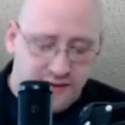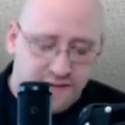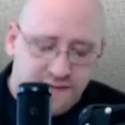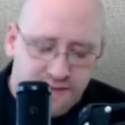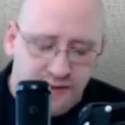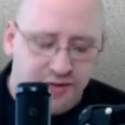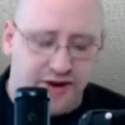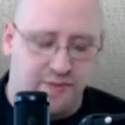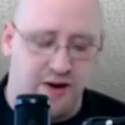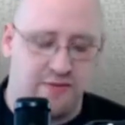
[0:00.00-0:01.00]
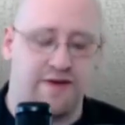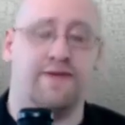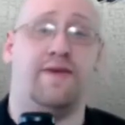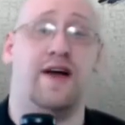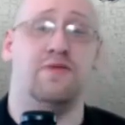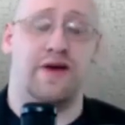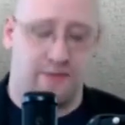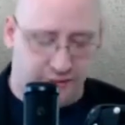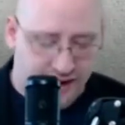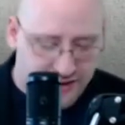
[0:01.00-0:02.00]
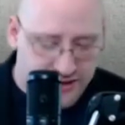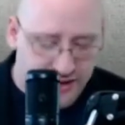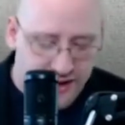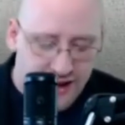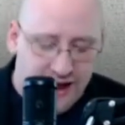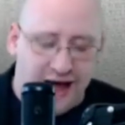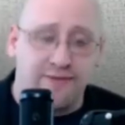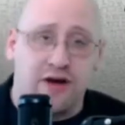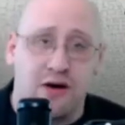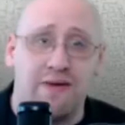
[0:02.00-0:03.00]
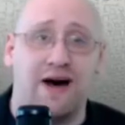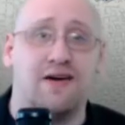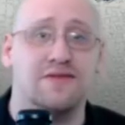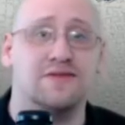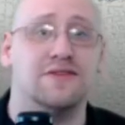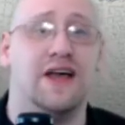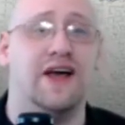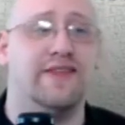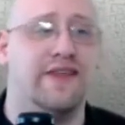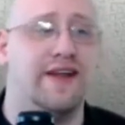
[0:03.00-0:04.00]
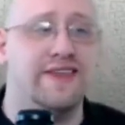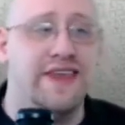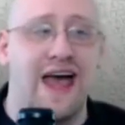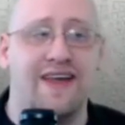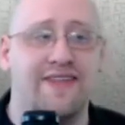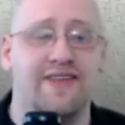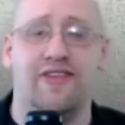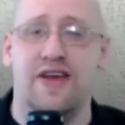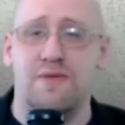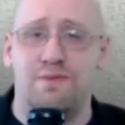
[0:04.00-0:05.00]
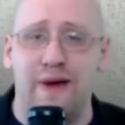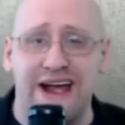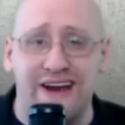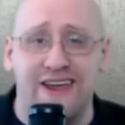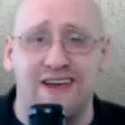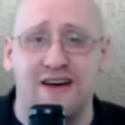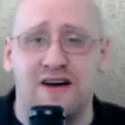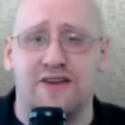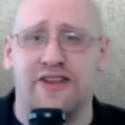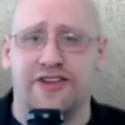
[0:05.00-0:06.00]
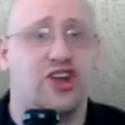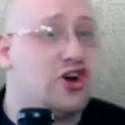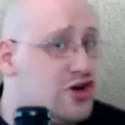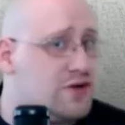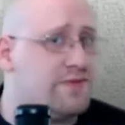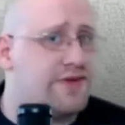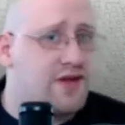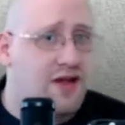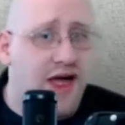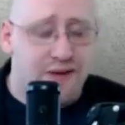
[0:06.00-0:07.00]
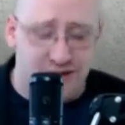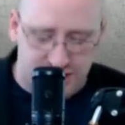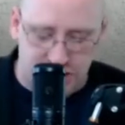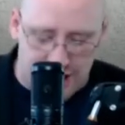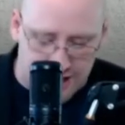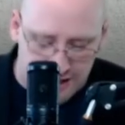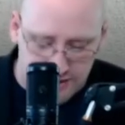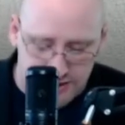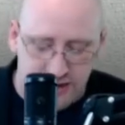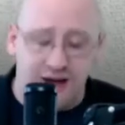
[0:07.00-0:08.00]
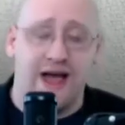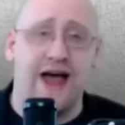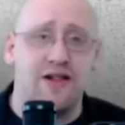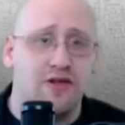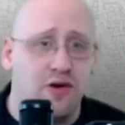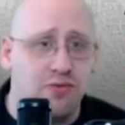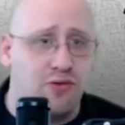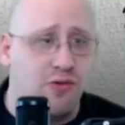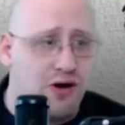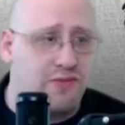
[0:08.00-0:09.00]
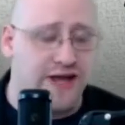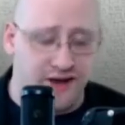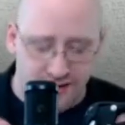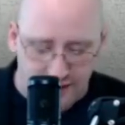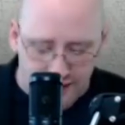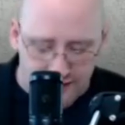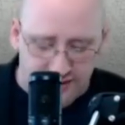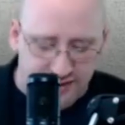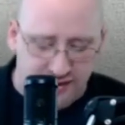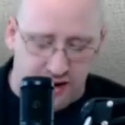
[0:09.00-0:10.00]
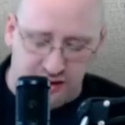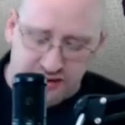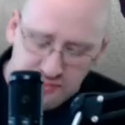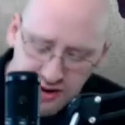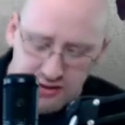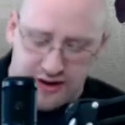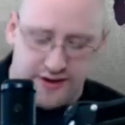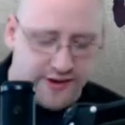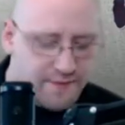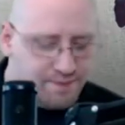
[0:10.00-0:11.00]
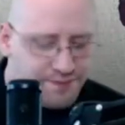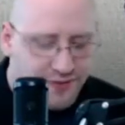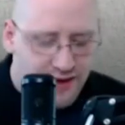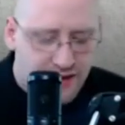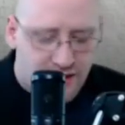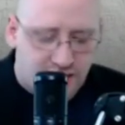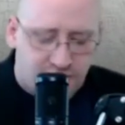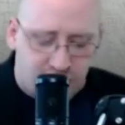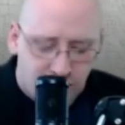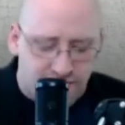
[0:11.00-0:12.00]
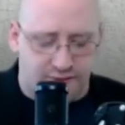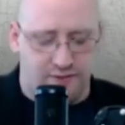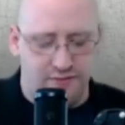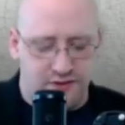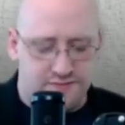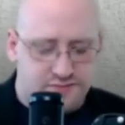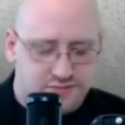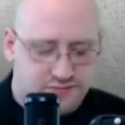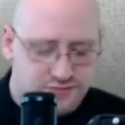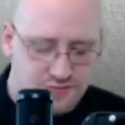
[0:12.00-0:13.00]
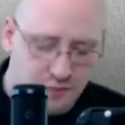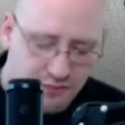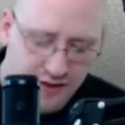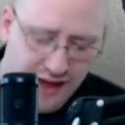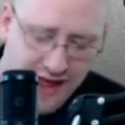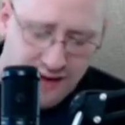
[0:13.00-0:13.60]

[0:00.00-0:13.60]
from the Department of Environmental Protection have come out and said, yes, they're banning the terms climate change and global warming, and this is our experience. Four of them have